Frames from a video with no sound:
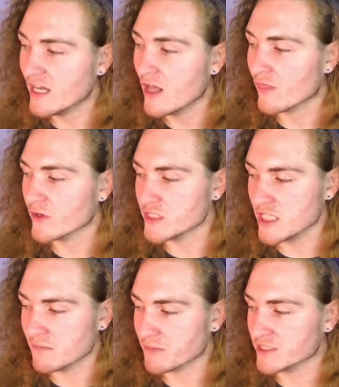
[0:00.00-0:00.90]

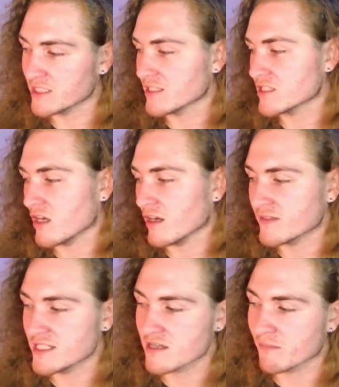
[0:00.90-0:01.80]
thirteen percent of
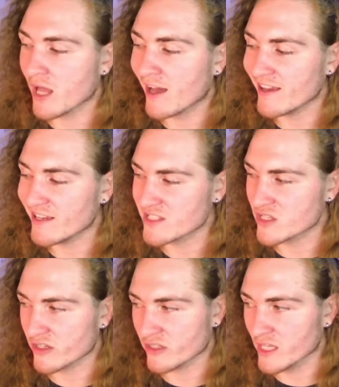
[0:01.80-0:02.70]
the supply in
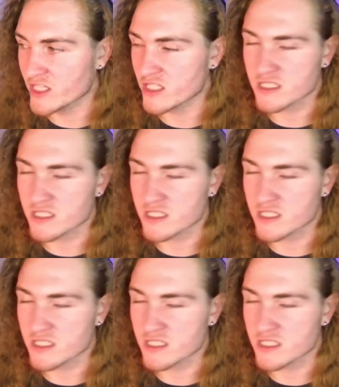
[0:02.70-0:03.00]
circulation.